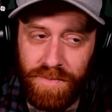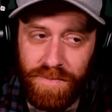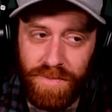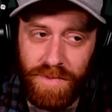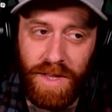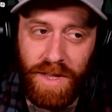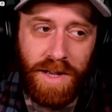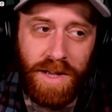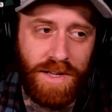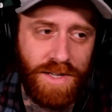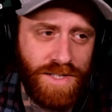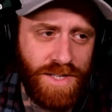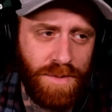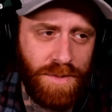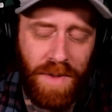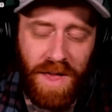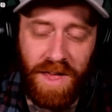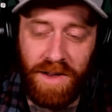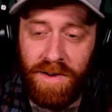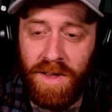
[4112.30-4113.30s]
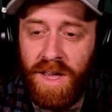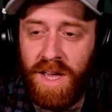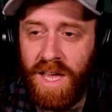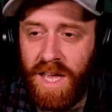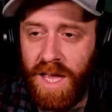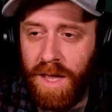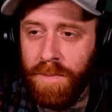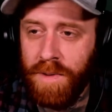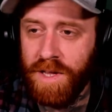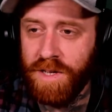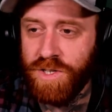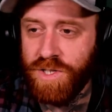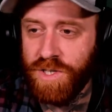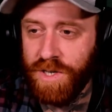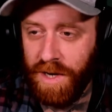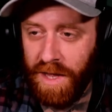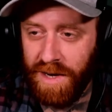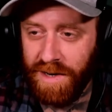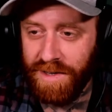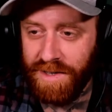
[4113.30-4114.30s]
yeah, he said man. Him and his
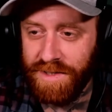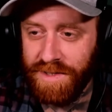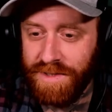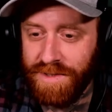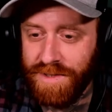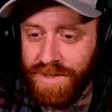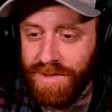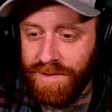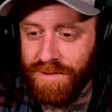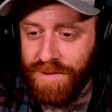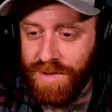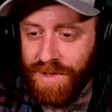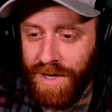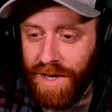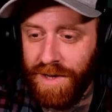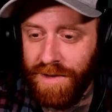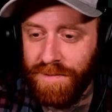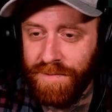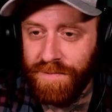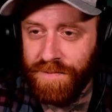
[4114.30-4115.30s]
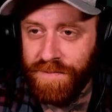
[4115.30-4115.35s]
shenanigans tonight.